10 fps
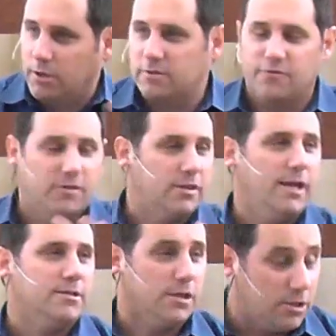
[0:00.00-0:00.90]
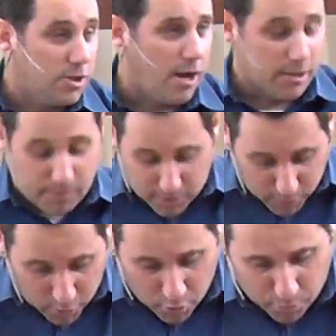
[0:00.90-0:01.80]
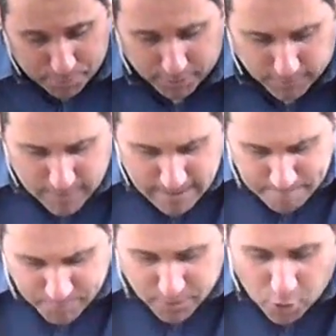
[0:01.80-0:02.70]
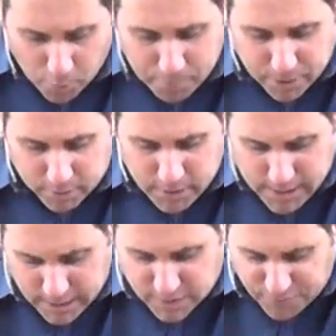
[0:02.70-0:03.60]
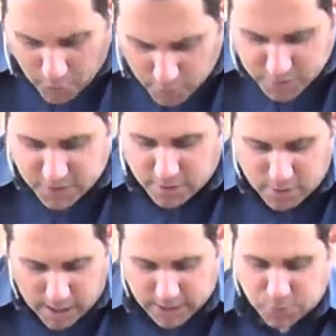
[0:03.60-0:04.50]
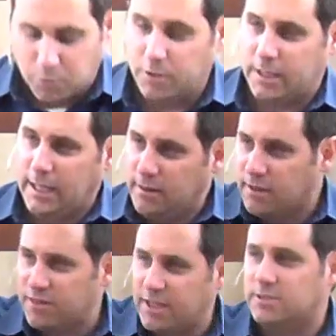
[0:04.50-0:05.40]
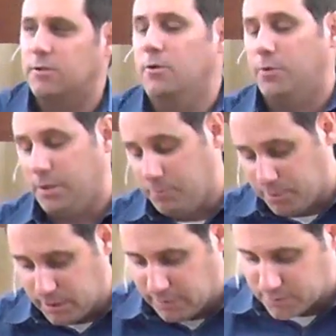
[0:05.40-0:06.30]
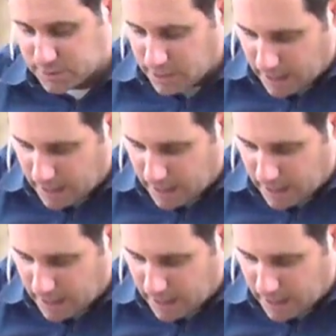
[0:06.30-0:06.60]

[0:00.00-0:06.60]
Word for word: are all different things that he talked about the hope here. The hope here is focused on God's work in the Thessalonian believers'